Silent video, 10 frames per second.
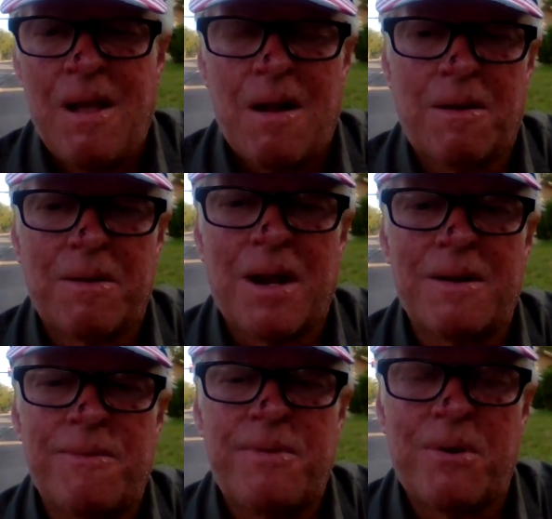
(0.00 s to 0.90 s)
a
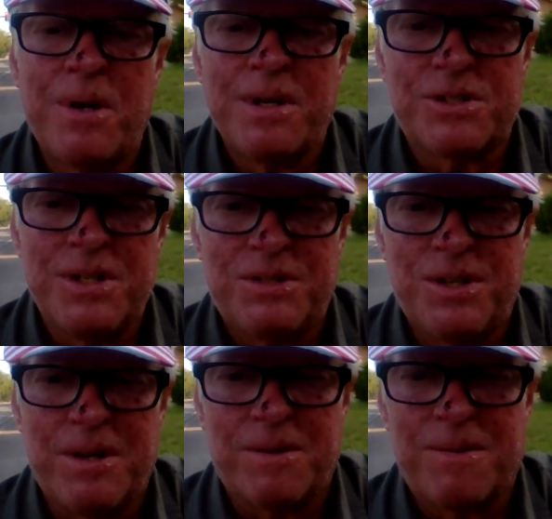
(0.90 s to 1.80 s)
lot of various
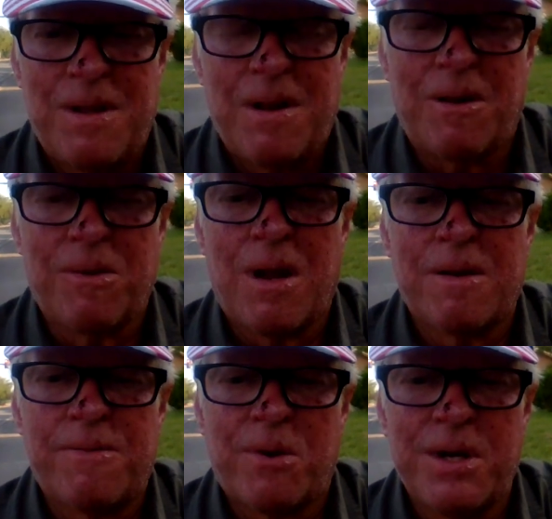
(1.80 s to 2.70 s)
detail, a lot
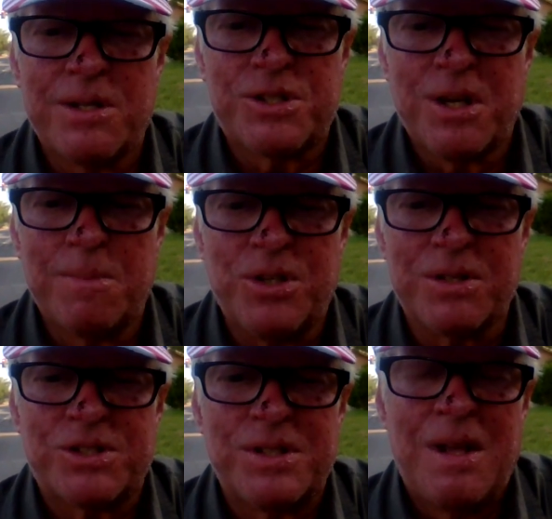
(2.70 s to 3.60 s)
of various
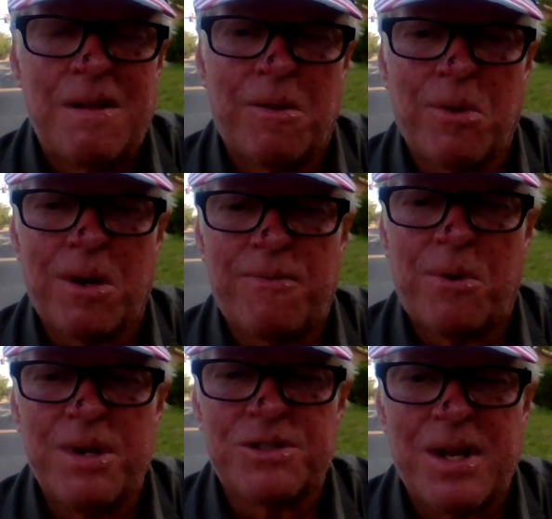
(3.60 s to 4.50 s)
subjects, a lot of
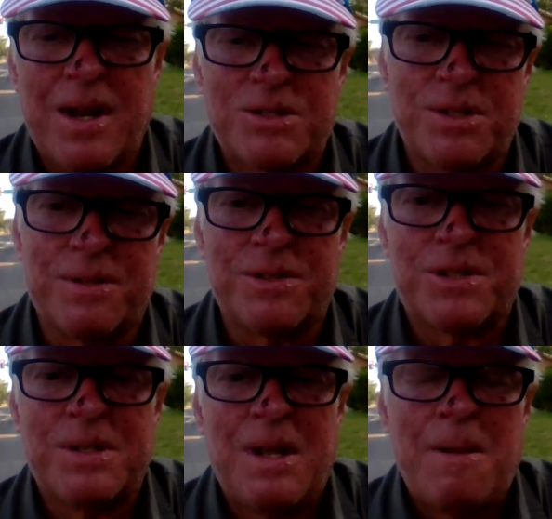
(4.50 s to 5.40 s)
various actions,